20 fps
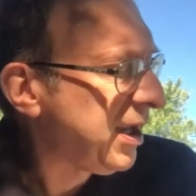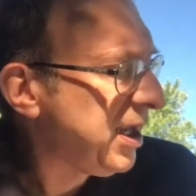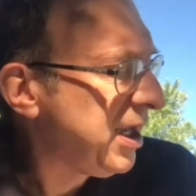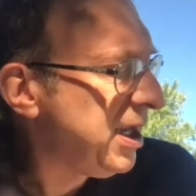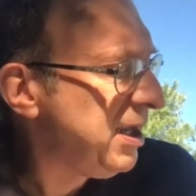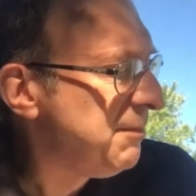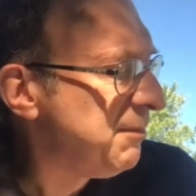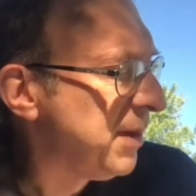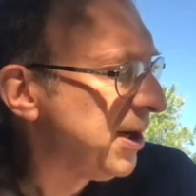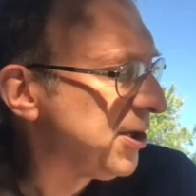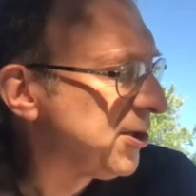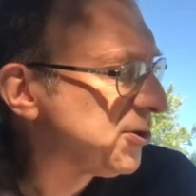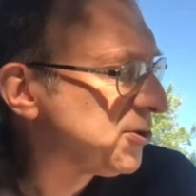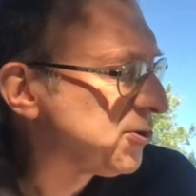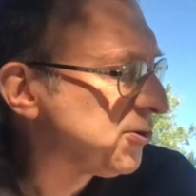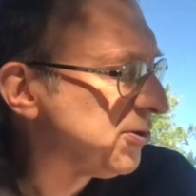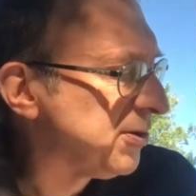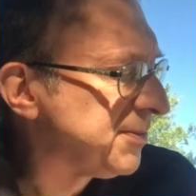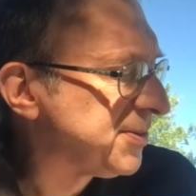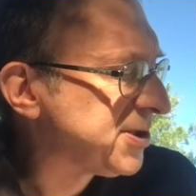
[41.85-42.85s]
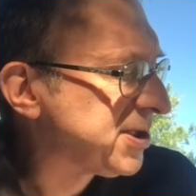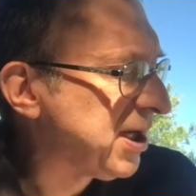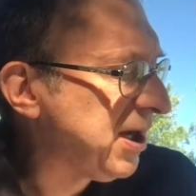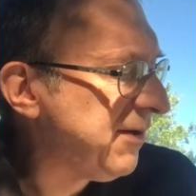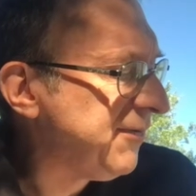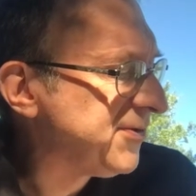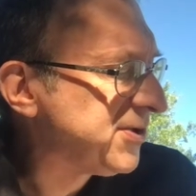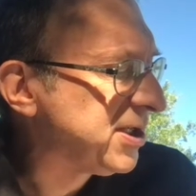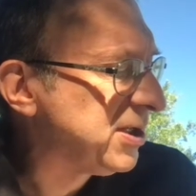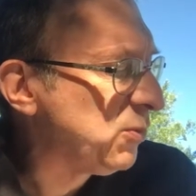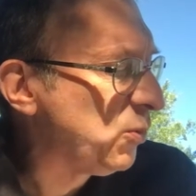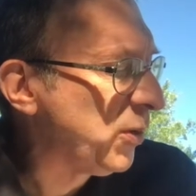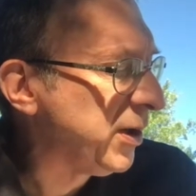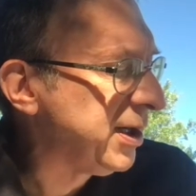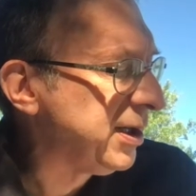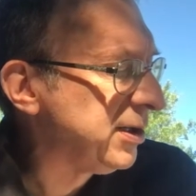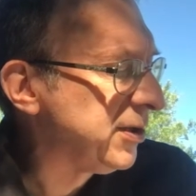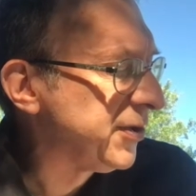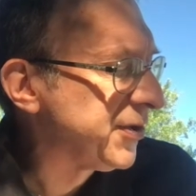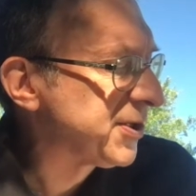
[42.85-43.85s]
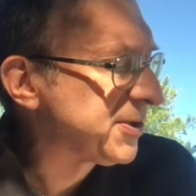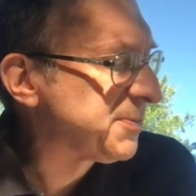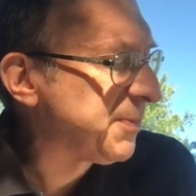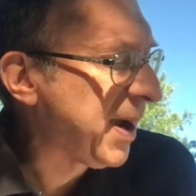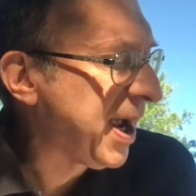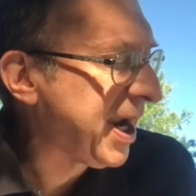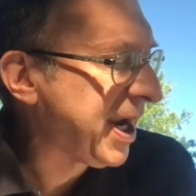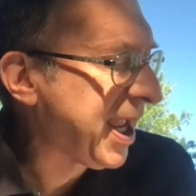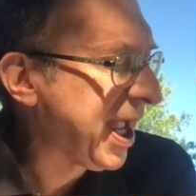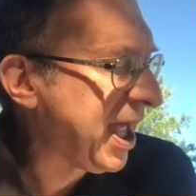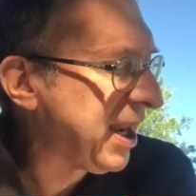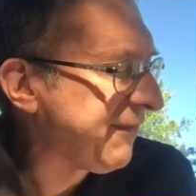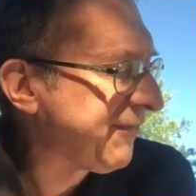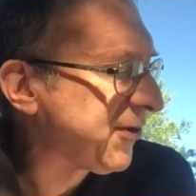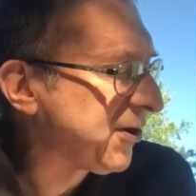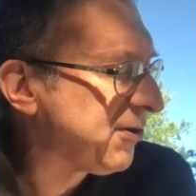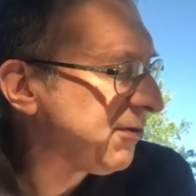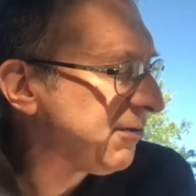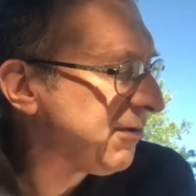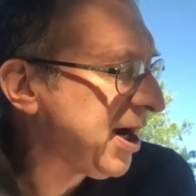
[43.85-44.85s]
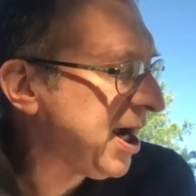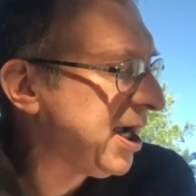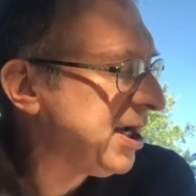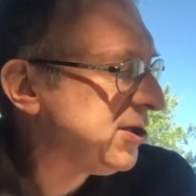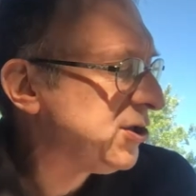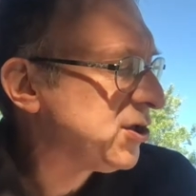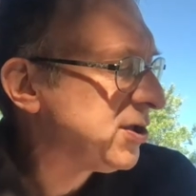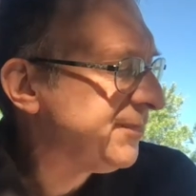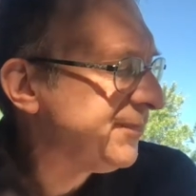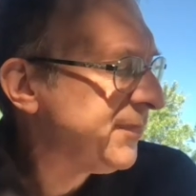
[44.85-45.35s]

he muttered to himself as he wheeled his bike out of the garage.